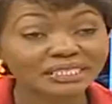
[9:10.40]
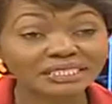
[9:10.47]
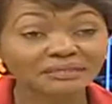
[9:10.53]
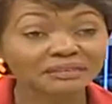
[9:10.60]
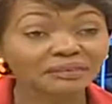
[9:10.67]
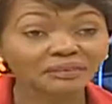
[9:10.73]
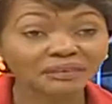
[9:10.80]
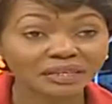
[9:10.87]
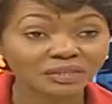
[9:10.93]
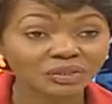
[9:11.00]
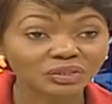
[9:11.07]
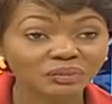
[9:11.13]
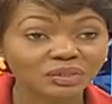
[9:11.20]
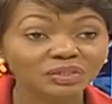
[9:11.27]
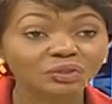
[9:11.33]
even find your
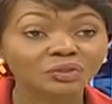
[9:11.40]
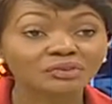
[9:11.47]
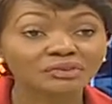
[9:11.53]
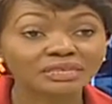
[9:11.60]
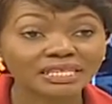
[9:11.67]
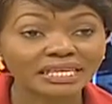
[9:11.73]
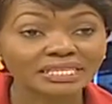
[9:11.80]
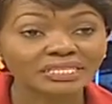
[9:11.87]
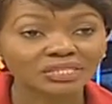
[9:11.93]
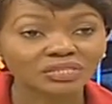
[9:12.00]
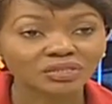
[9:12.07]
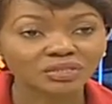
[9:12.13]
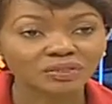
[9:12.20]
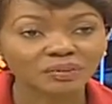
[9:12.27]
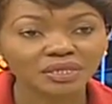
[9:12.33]
space, you created
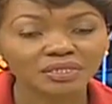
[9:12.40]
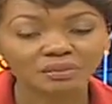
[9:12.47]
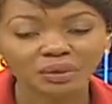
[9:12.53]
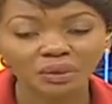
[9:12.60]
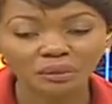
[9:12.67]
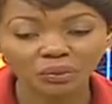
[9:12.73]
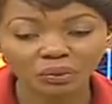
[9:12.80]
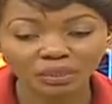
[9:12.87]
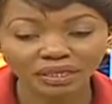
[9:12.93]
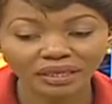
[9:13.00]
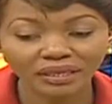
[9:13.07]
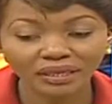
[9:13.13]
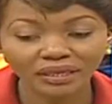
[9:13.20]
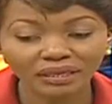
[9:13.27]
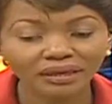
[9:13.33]
your space by
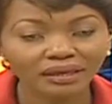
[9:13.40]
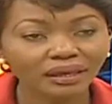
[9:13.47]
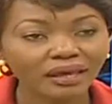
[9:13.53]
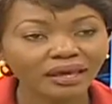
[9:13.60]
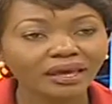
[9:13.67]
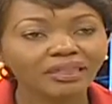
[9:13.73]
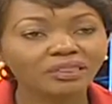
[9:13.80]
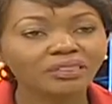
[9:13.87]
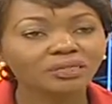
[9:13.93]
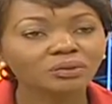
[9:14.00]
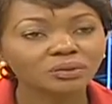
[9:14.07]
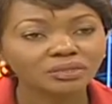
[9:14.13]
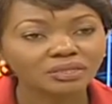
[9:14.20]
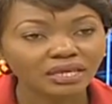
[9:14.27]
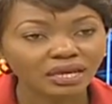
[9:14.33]
pulling in
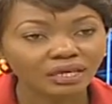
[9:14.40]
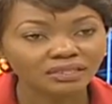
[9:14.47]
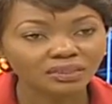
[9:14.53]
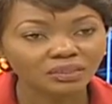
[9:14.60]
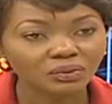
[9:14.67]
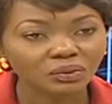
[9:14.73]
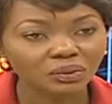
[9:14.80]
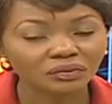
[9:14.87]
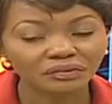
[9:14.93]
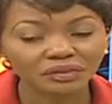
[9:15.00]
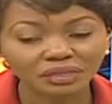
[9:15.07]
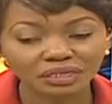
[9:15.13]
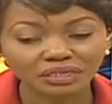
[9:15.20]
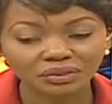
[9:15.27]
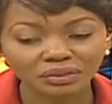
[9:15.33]
enthusiasts who are
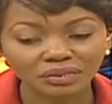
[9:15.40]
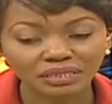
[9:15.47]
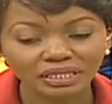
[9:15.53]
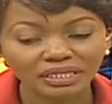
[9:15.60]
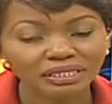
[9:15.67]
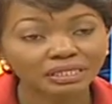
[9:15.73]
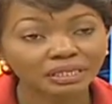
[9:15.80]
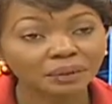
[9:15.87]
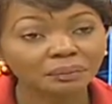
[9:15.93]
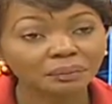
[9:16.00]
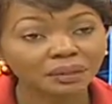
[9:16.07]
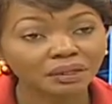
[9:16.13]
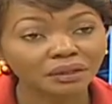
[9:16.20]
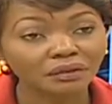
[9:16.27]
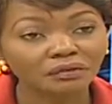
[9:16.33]
very interested in
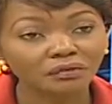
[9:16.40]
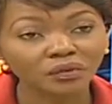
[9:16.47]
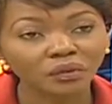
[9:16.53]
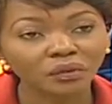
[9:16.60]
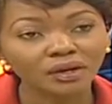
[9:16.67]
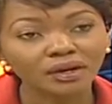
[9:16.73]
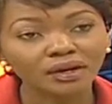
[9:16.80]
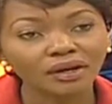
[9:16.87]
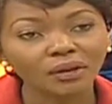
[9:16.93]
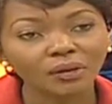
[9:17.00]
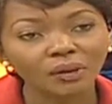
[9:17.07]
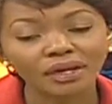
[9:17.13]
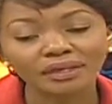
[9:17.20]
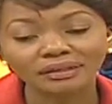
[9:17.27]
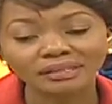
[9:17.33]
campaigning for
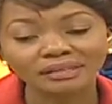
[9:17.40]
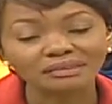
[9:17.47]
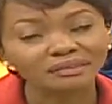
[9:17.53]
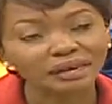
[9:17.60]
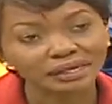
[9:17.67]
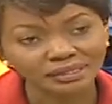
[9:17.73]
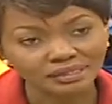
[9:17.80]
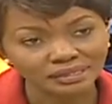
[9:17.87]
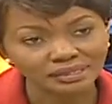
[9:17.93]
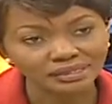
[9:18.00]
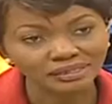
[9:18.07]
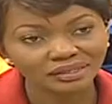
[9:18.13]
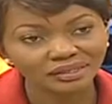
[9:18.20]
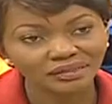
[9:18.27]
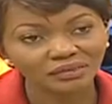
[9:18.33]
the right
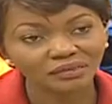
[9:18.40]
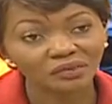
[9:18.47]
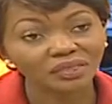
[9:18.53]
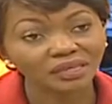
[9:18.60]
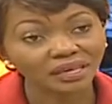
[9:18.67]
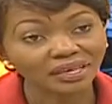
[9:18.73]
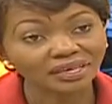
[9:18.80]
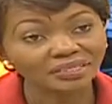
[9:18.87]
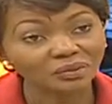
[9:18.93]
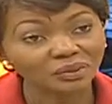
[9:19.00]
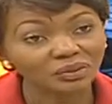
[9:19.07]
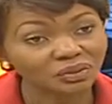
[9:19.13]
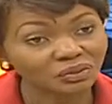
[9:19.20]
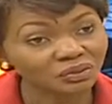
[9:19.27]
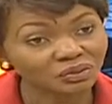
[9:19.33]
for their
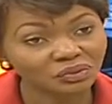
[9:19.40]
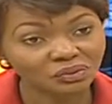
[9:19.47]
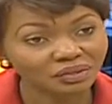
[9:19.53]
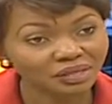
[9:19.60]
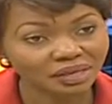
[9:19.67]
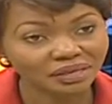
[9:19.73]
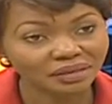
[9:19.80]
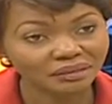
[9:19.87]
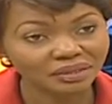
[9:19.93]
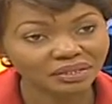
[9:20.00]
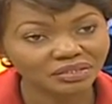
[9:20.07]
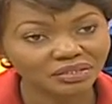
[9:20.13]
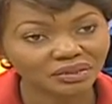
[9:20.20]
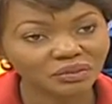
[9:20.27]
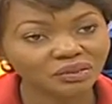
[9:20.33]
expression through their
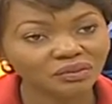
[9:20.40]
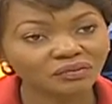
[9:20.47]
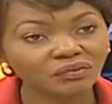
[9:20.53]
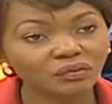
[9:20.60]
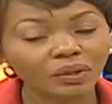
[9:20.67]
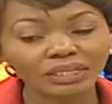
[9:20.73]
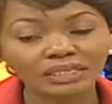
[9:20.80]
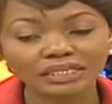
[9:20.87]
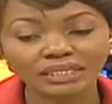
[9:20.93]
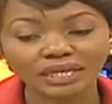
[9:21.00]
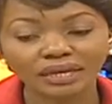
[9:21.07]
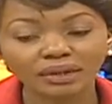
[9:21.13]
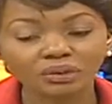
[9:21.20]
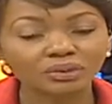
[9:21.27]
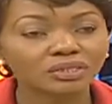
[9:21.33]
image, looking for a
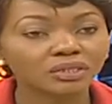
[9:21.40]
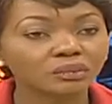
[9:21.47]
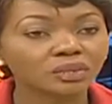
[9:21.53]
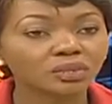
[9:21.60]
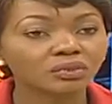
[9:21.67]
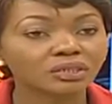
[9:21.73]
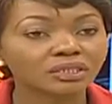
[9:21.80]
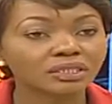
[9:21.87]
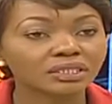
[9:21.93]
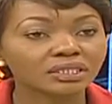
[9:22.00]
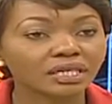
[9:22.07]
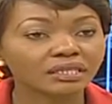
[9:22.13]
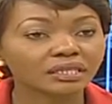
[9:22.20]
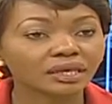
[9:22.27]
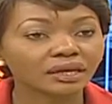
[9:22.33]
designer who is able to
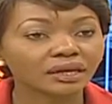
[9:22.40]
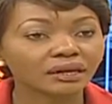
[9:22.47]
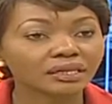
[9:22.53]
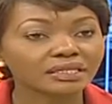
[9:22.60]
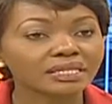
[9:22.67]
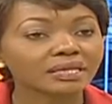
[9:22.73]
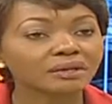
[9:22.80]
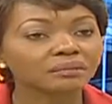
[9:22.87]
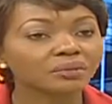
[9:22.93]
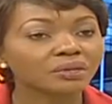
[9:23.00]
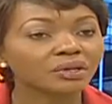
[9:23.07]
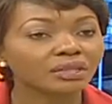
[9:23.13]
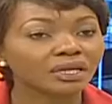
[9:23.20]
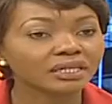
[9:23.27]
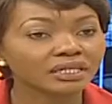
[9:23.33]
understand their character and
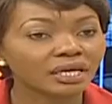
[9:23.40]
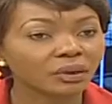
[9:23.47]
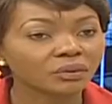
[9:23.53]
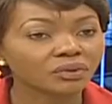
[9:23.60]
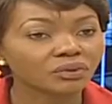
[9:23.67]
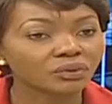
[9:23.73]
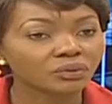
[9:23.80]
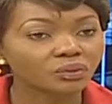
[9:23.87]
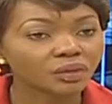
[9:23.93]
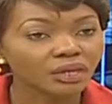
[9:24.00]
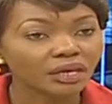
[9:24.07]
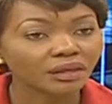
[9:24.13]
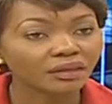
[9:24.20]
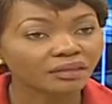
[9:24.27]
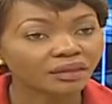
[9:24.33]
bring that out through
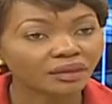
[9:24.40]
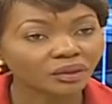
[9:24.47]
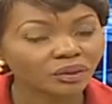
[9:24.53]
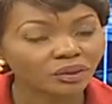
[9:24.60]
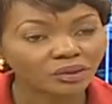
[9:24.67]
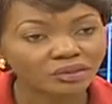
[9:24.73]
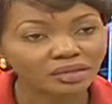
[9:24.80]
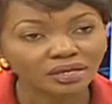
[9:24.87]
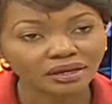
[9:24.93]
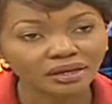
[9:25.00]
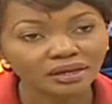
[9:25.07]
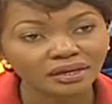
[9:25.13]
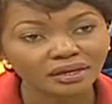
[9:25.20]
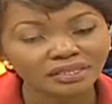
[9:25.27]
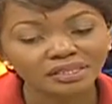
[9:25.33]
their clothing.
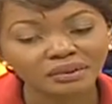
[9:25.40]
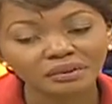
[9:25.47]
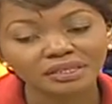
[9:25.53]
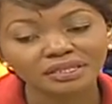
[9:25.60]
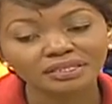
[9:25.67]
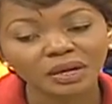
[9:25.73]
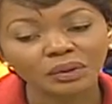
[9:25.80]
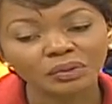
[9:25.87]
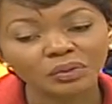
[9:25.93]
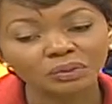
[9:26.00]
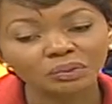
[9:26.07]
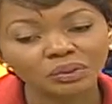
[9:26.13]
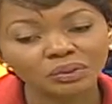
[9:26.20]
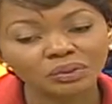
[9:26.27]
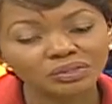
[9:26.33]
Share with us how you
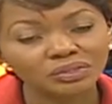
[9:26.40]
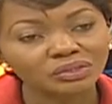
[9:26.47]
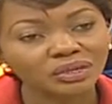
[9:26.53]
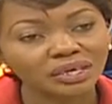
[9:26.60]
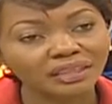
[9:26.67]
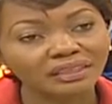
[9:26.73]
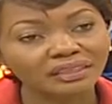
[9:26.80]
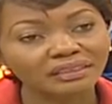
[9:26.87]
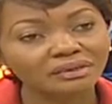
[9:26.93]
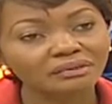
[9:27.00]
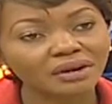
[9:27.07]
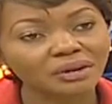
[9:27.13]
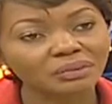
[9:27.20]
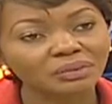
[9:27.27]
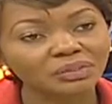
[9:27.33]
pulled together the
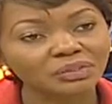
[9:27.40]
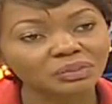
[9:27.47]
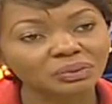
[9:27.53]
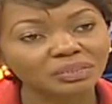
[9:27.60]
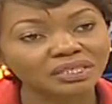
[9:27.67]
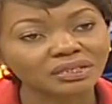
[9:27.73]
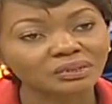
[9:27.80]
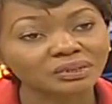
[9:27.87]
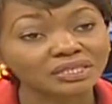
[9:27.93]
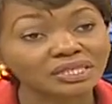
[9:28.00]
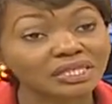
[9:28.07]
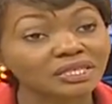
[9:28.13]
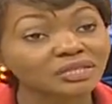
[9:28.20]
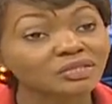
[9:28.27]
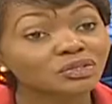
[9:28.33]
runway showing that was an
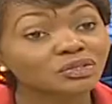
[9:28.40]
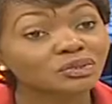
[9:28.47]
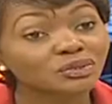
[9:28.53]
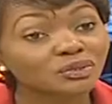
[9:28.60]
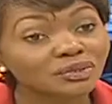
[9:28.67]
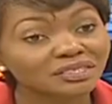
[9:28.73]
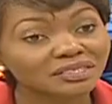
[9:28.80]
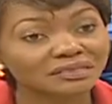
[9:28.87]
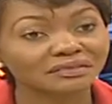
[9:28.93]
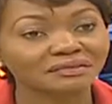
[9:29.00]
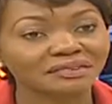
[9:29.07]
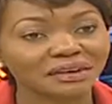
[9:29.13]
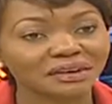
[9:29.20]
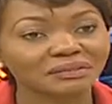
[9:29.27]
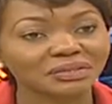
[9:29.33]
exclusive
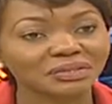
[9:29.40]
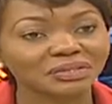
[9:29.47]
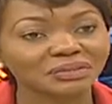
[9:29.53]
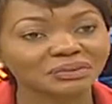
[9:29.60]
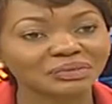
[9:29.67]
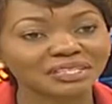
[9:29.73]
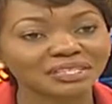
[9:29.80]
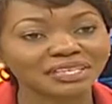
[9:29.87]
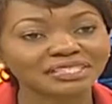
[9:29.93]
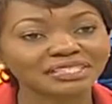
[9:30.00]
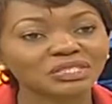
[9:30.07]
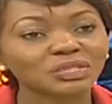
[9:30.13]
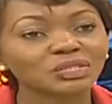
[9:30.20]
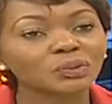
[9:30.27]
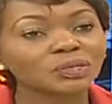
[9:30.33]
runway showing that
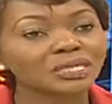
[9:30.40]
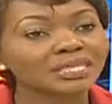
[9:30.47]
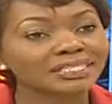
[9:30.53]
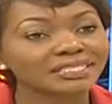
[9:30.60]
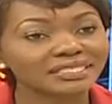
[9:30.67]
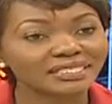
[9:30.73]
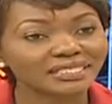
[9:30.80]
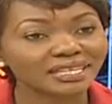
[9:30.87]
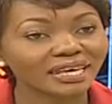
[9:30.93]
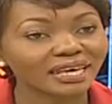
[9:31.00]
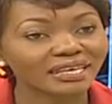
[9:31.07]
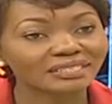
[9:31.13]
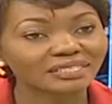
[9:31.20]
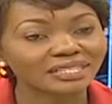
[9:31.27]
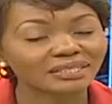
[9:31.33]
showcased the
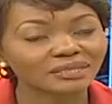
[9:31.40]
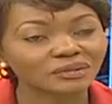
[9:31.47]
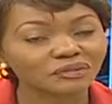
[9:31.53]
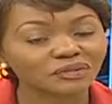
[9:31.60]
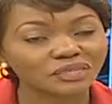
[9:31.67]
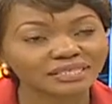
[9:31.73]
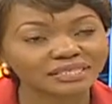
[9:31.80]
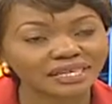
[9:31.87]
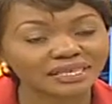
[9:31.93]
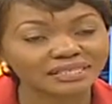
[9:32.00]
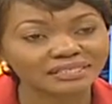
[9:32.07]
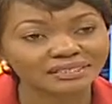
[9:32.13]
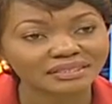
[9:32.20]
excellence of your designs.